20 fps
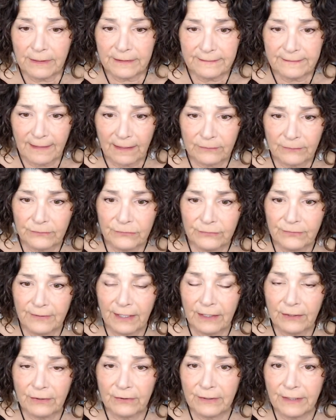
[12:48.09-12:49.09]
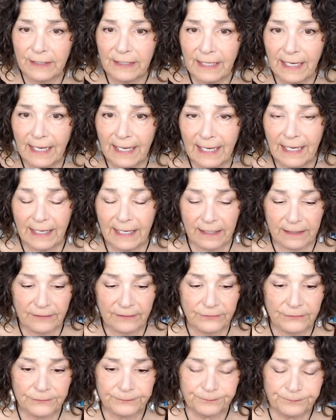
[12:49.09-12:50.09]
it sounds scary, and